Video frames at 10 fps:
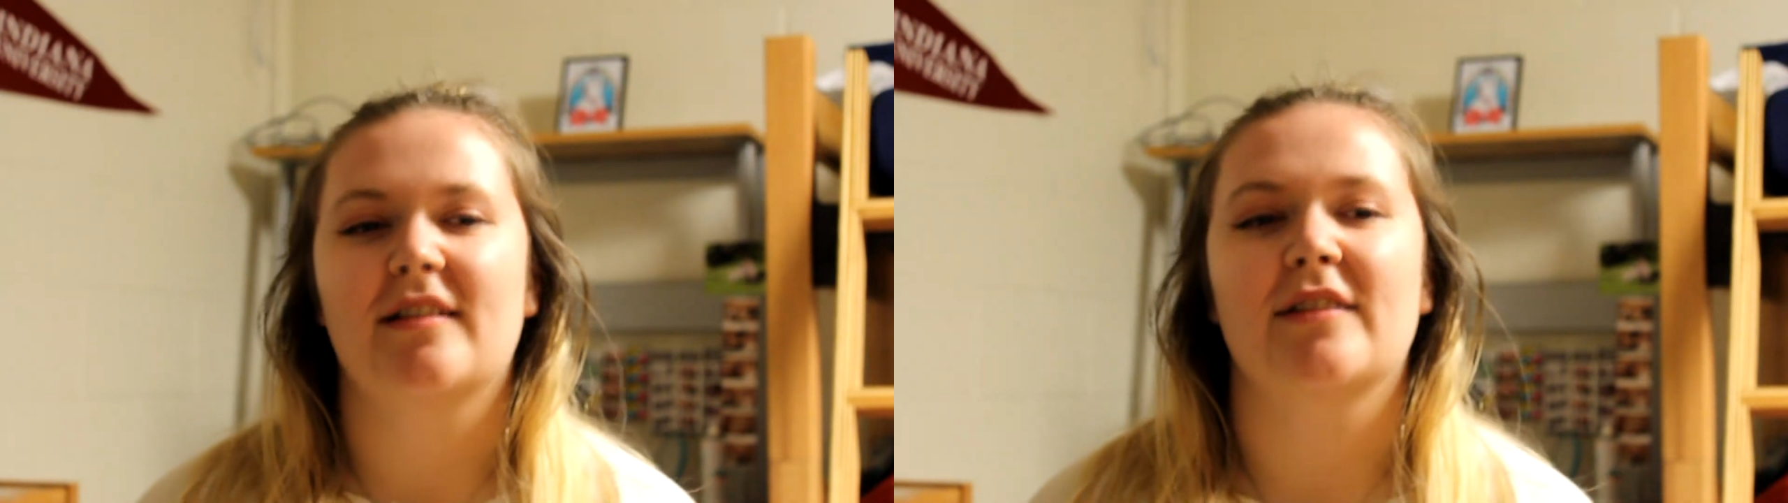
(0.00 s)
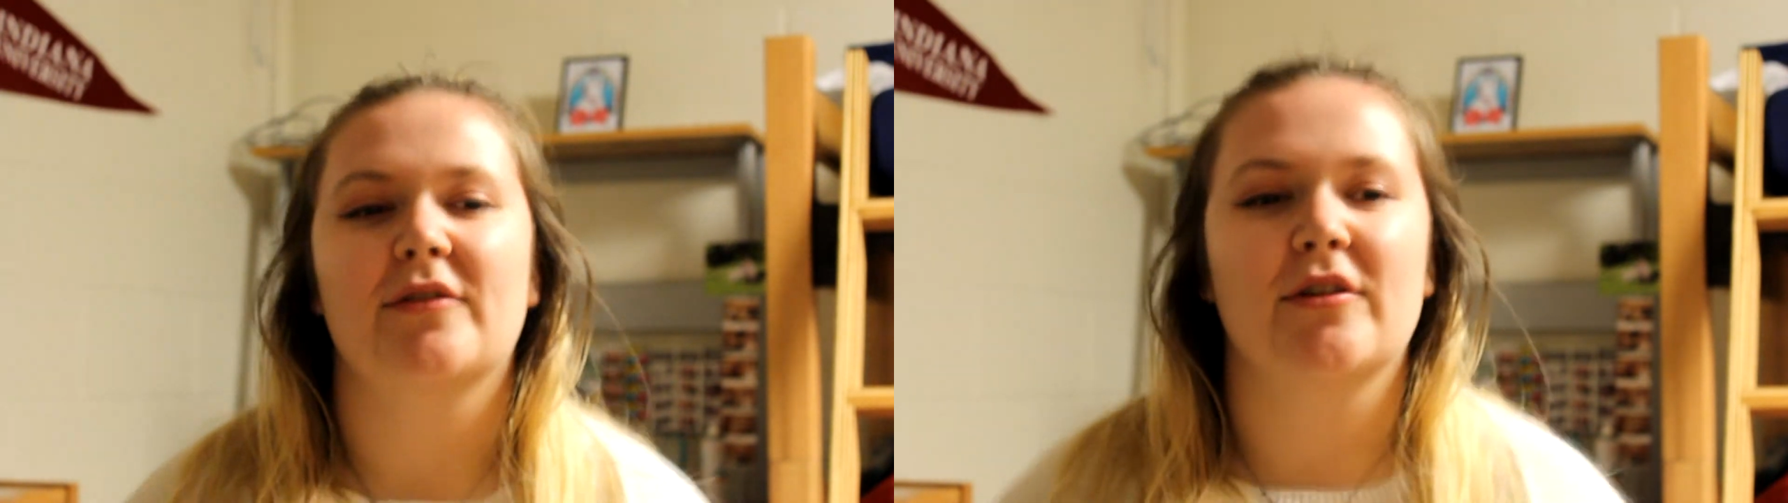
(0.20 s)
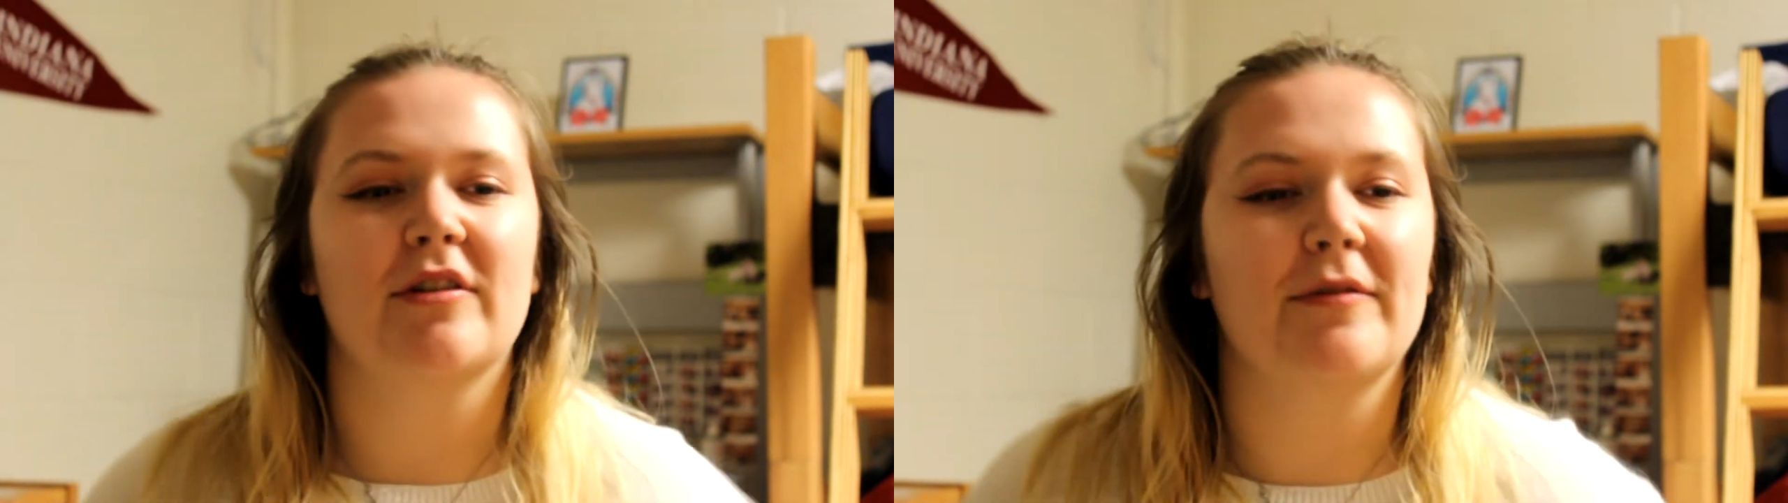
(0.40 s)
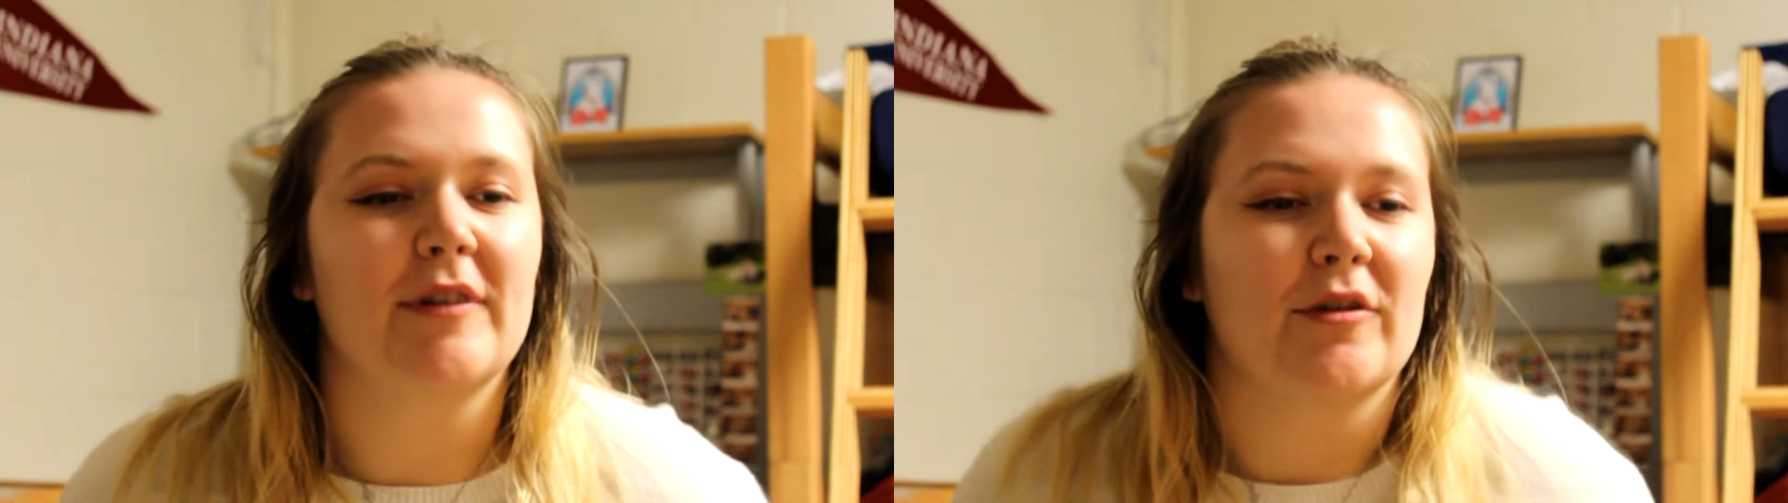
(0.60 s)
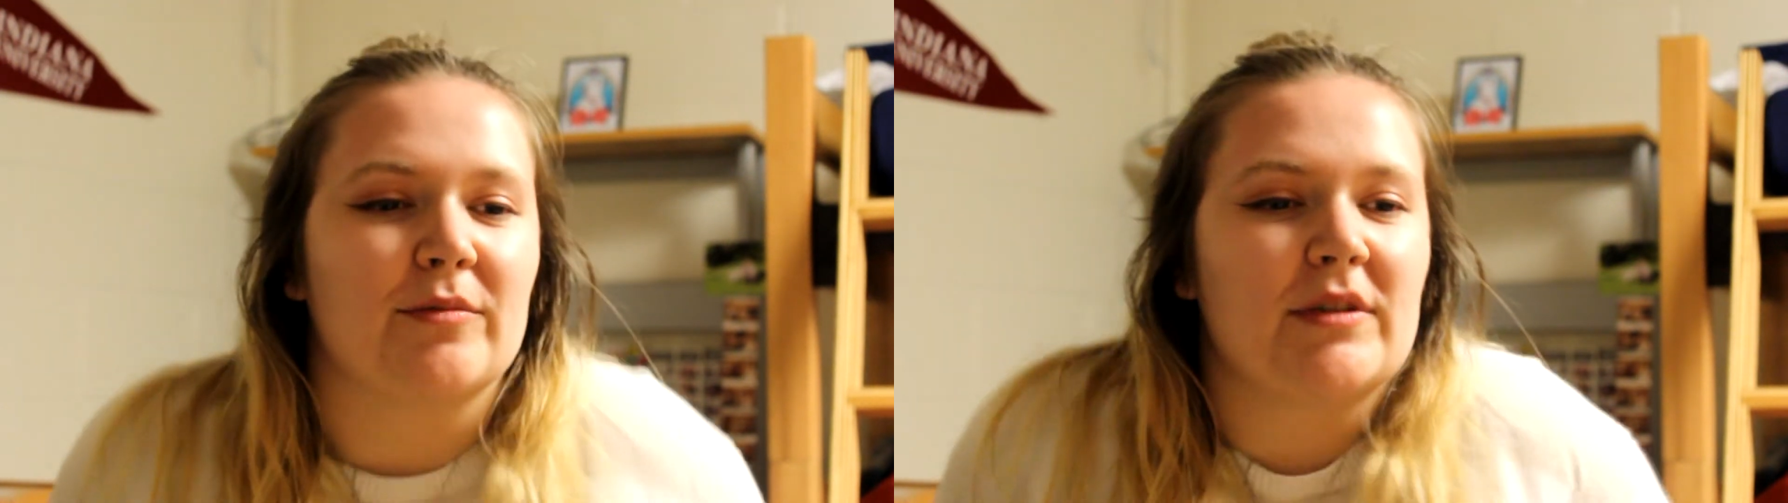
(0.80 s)
I've got
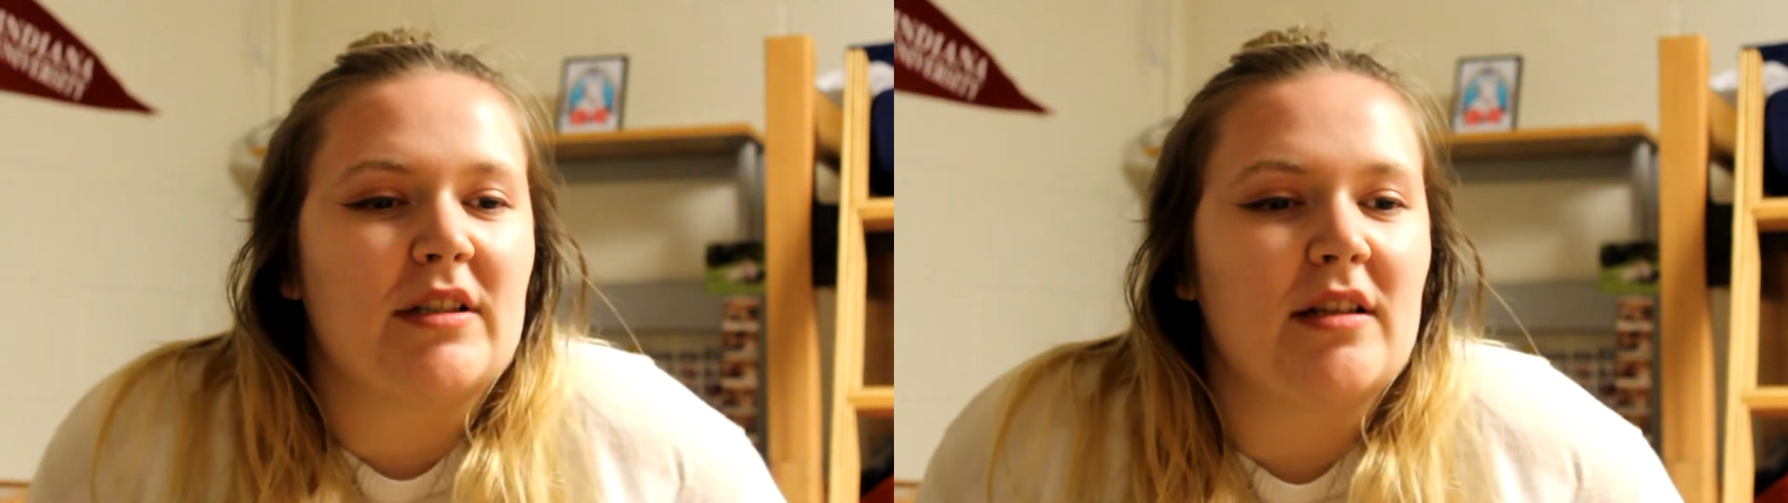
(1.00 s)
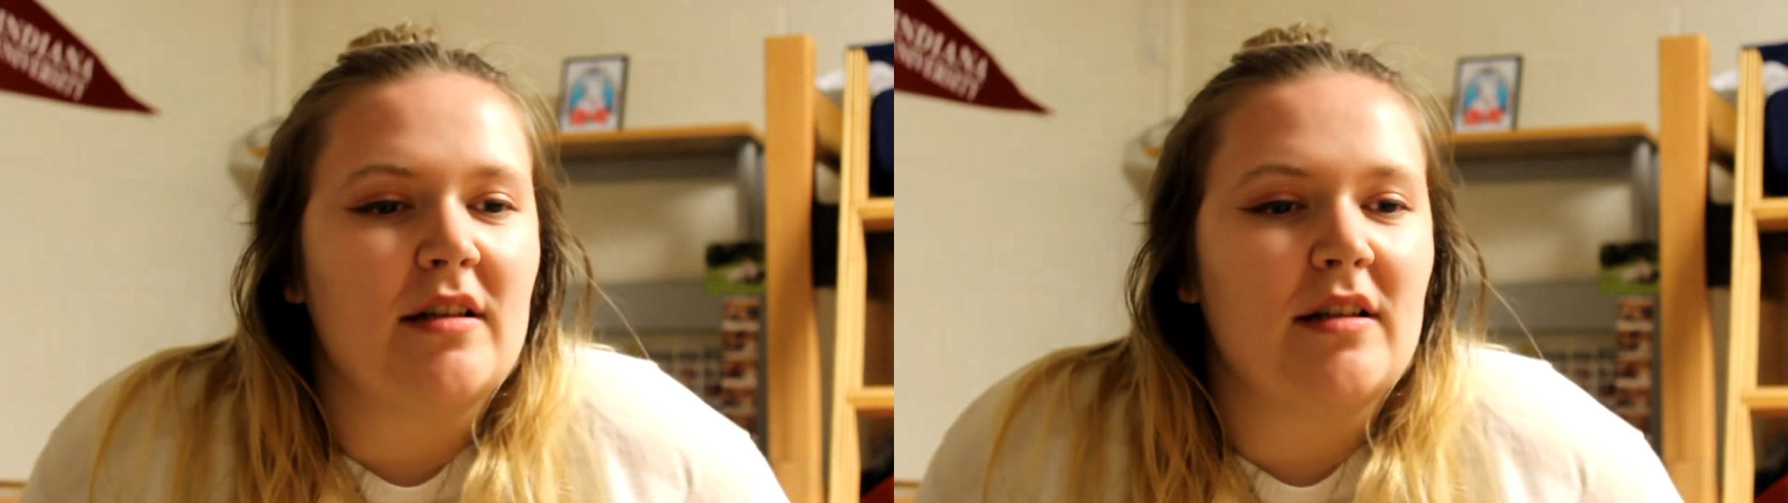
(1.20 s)
filmed